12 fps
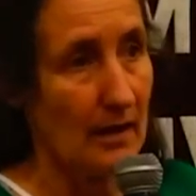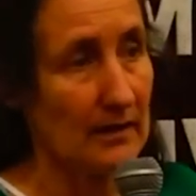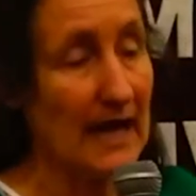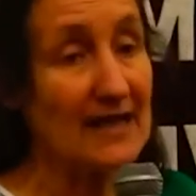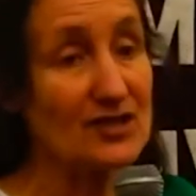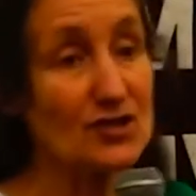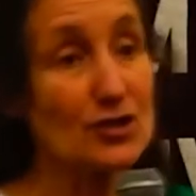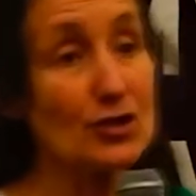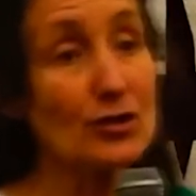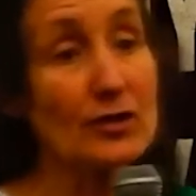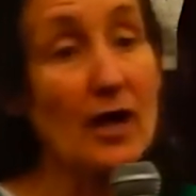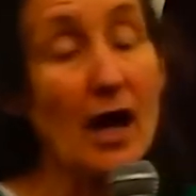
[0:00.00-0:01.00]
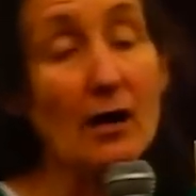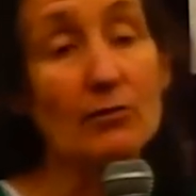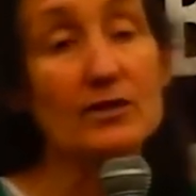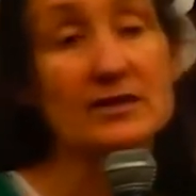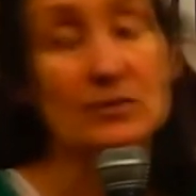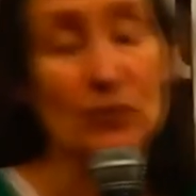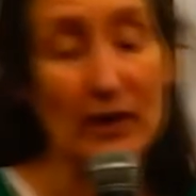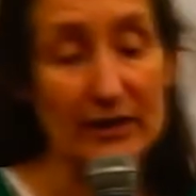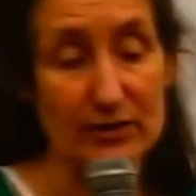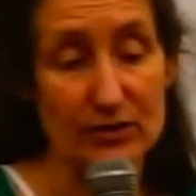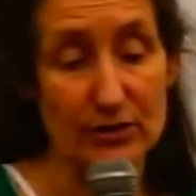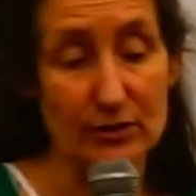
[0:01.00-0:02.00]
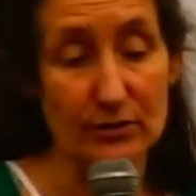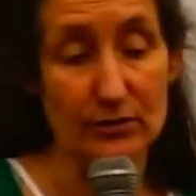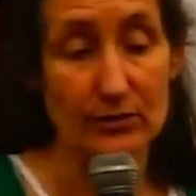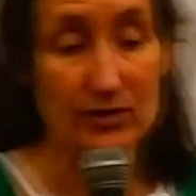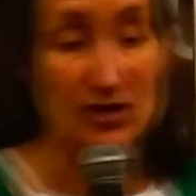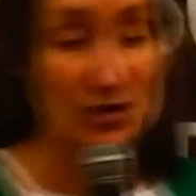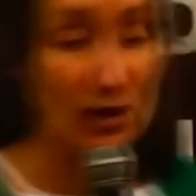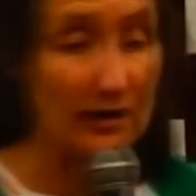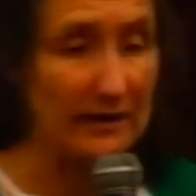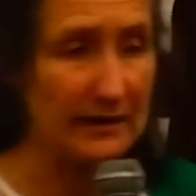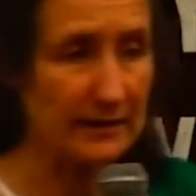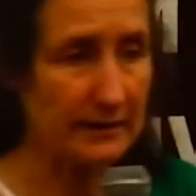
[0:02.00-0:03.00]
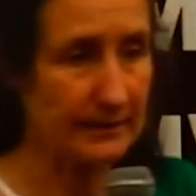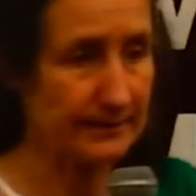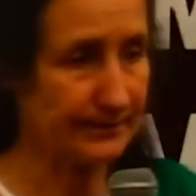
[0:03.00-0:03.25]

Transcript: Last June I went to Scotland,